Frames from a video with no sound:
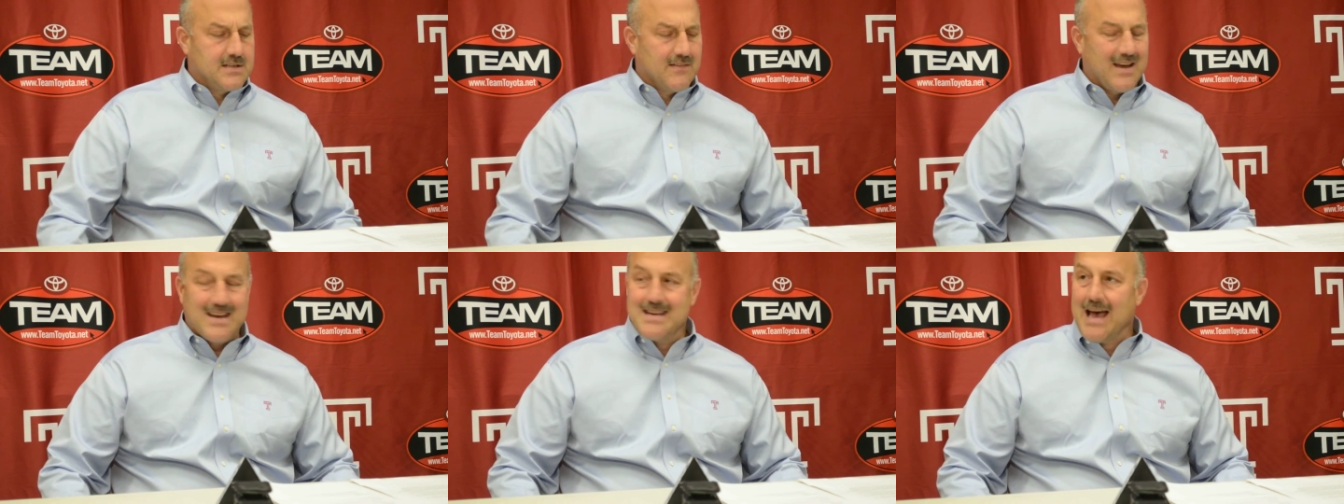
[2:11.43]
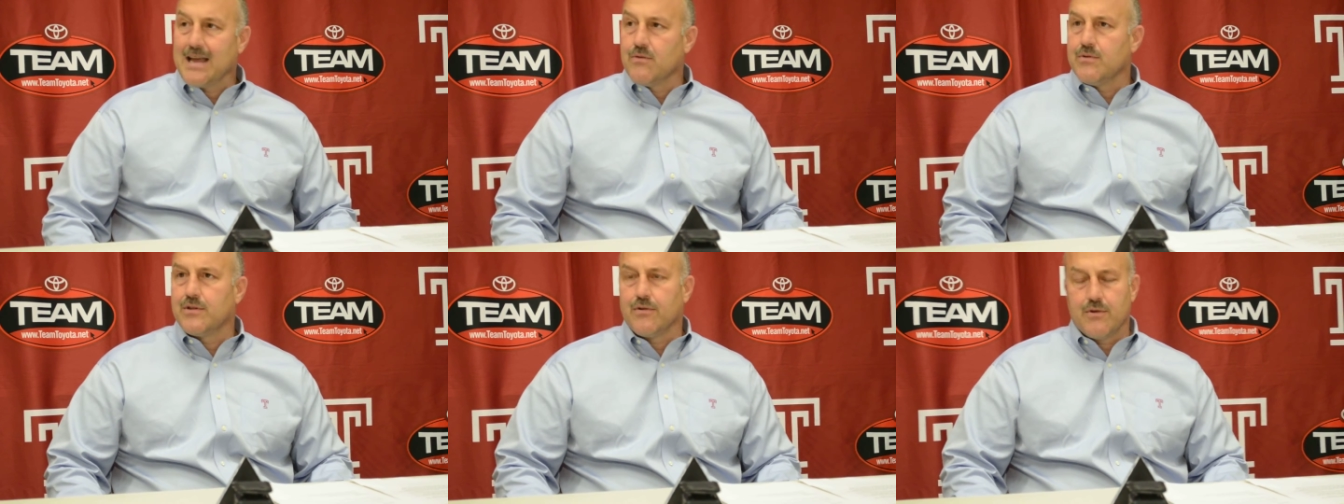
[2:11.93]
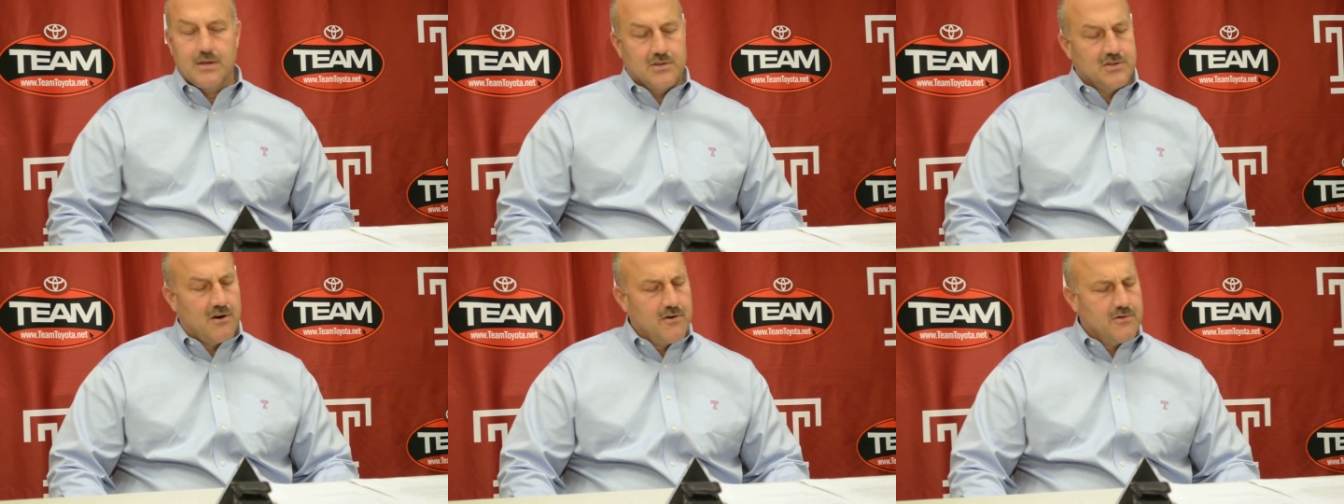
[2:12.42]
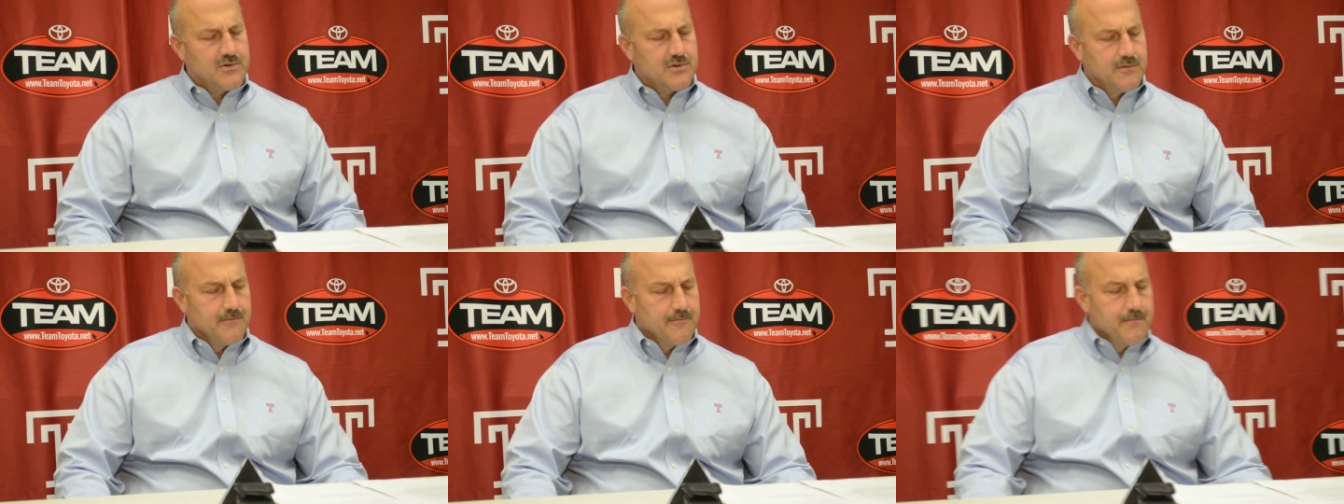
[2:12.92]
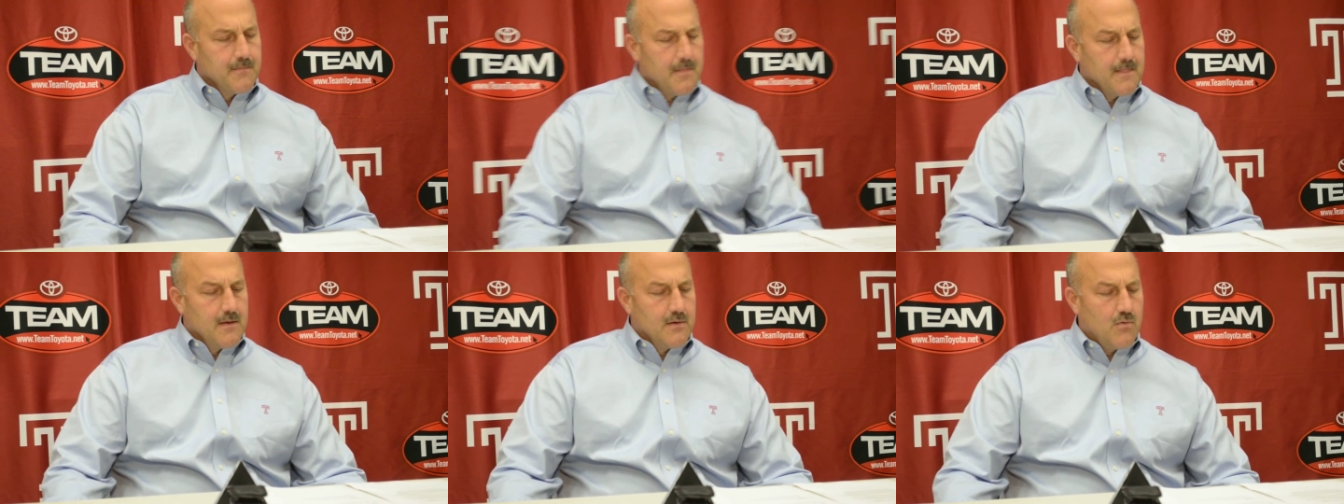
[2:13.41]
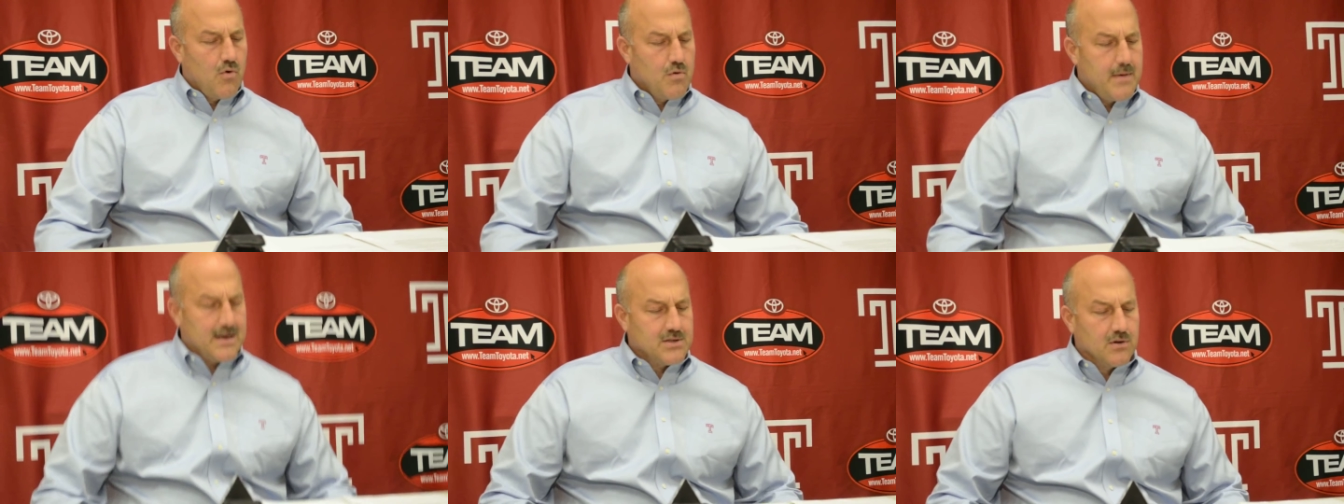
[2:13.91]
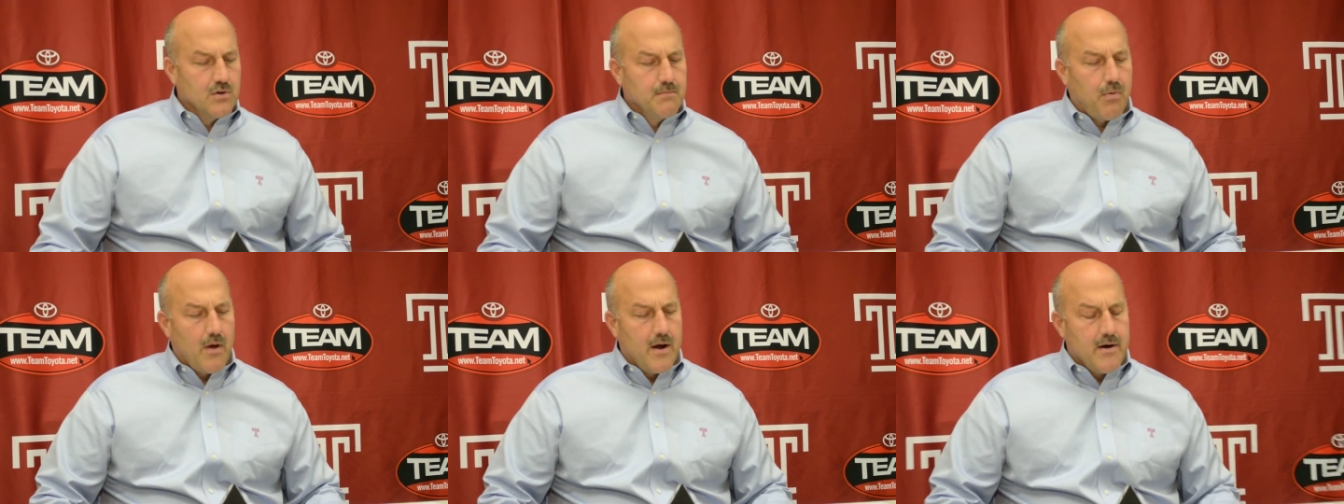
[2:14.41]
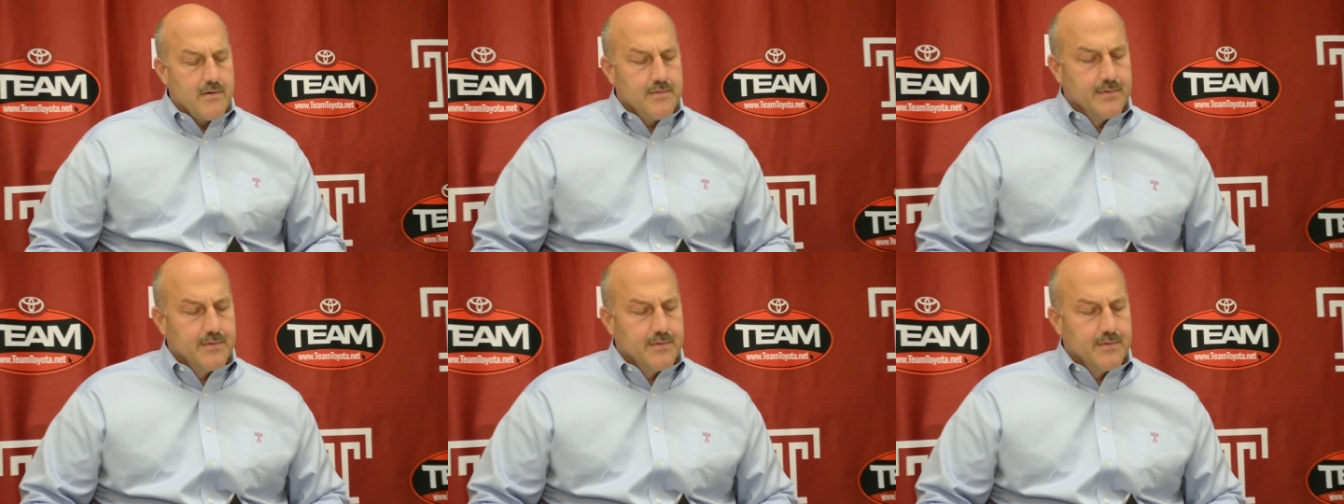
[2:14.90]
They've got 9 returning starters. Quarterback's a good player.